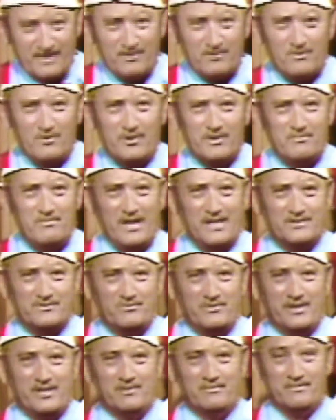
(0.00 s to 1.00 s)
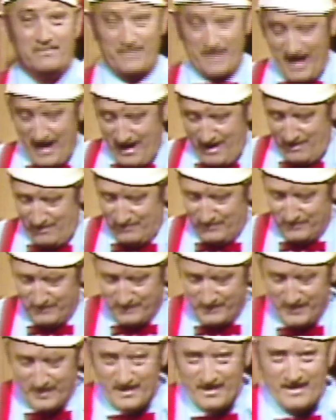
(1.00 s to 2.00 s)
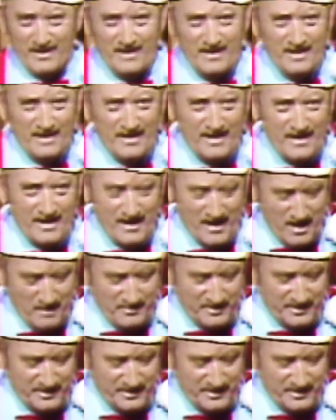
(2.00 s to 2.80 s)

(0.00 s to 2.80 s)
I don't want to mess with them. Now, I'm